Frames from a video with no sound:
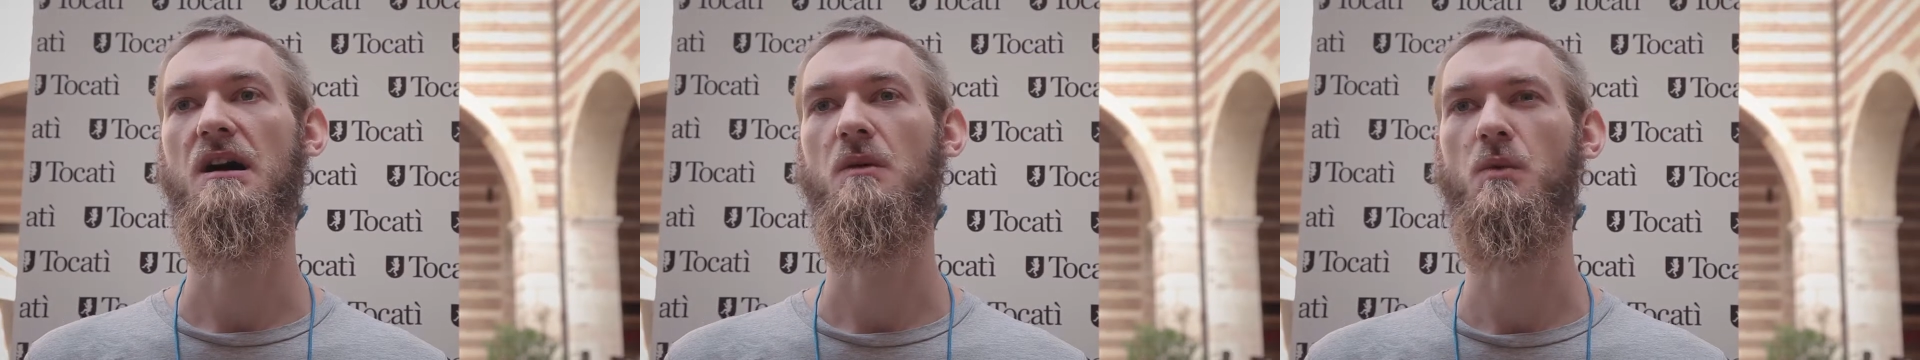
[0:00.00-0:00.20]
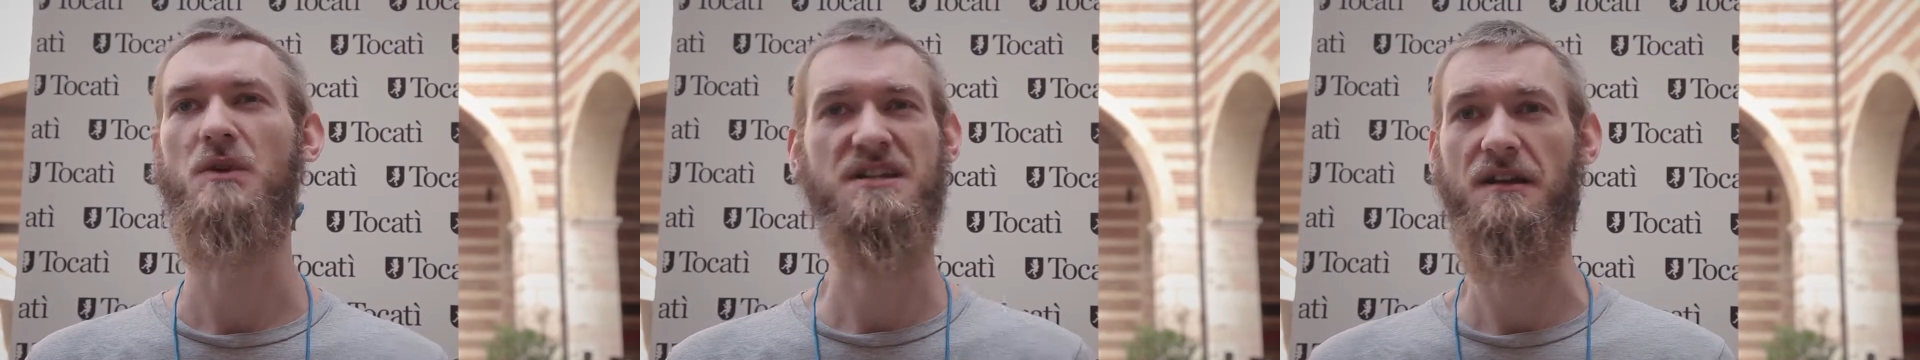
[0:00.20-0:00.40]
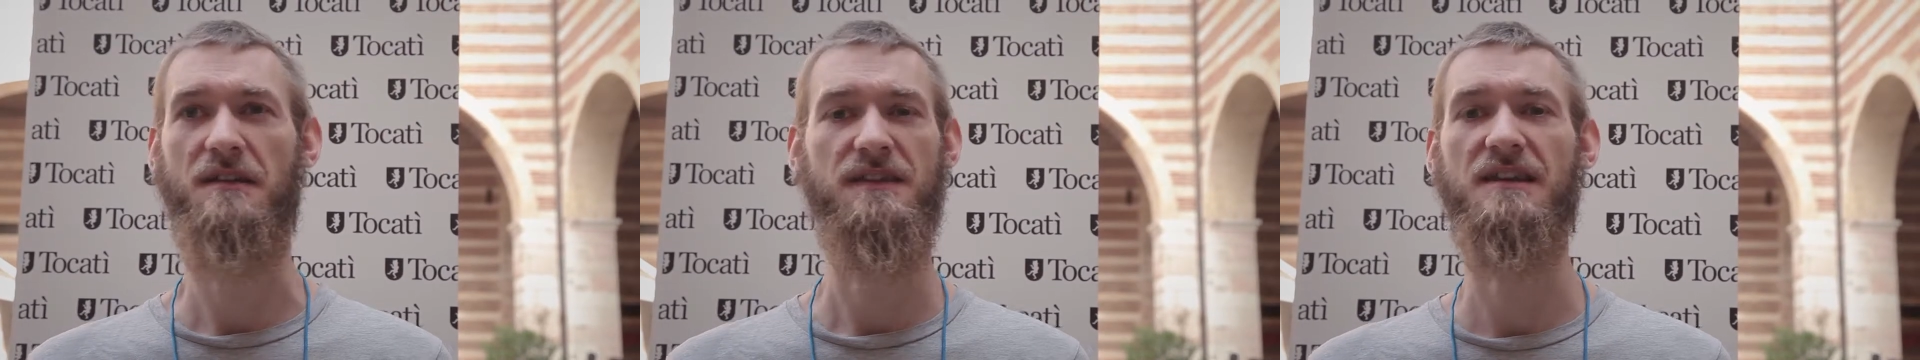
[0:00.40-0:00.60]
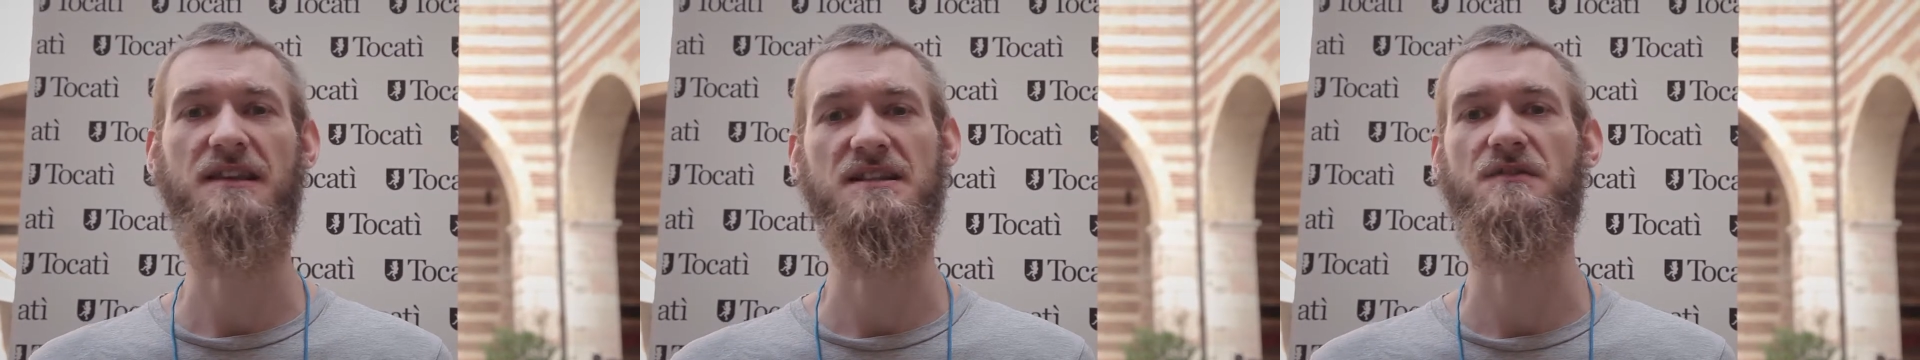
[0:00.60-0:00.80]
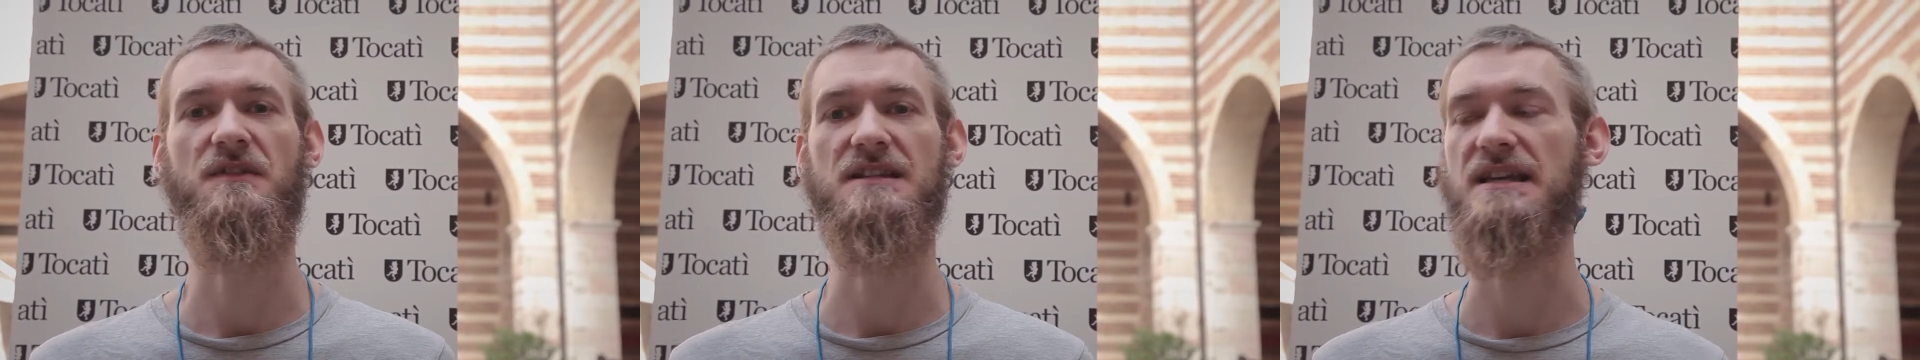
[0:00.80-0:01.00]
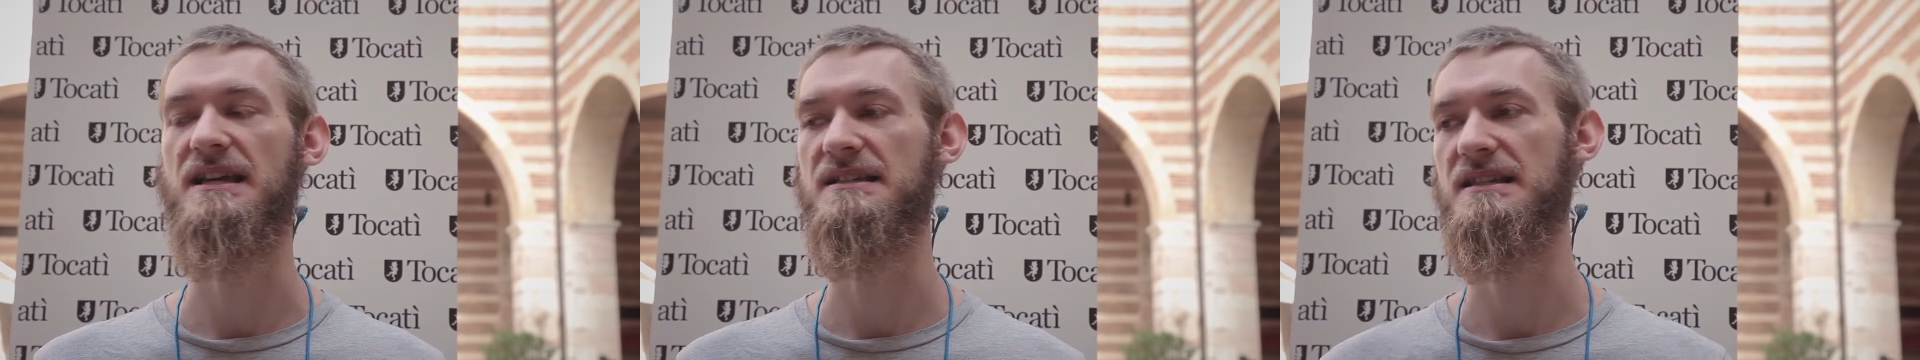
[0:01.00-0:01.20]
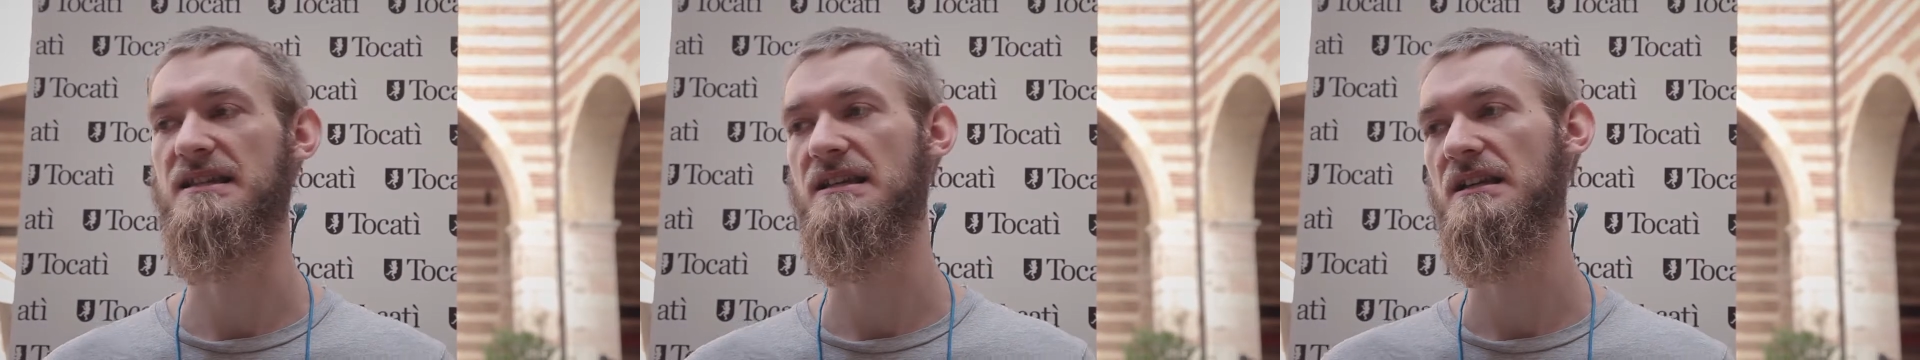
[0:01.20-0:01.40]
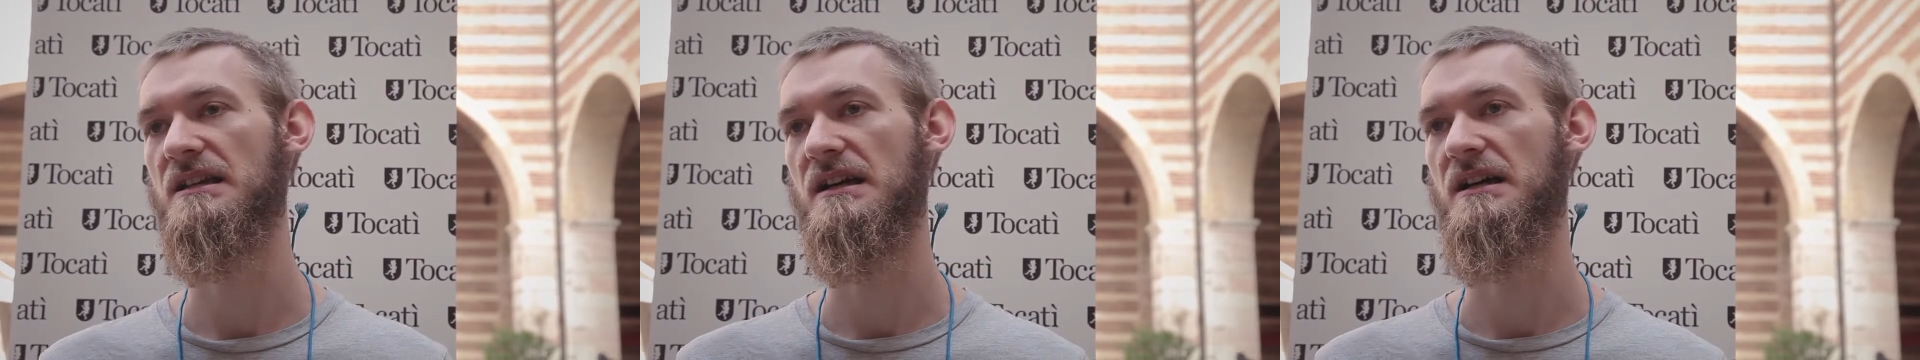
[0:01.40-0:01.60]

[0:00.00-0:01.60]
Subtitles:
which I think is fantastic.